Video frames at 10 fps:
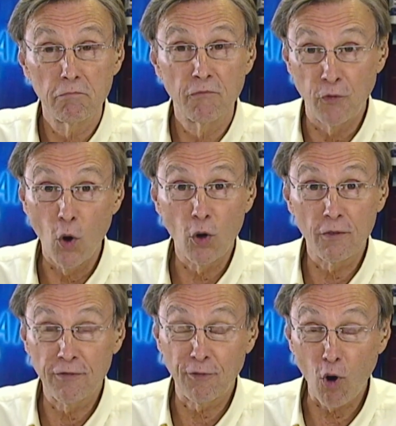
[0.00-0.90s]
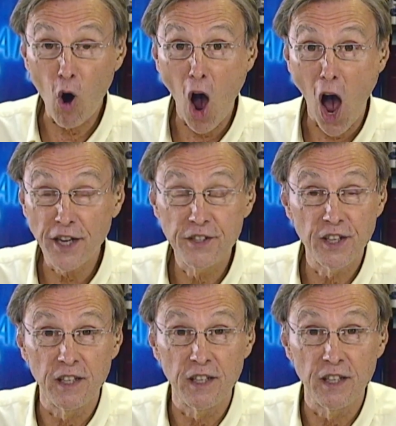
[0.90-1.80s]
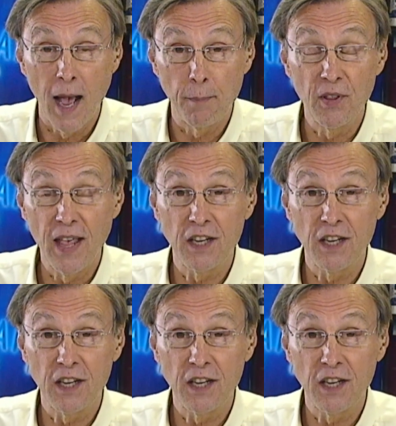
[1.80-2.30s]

voter fraud didn't happen.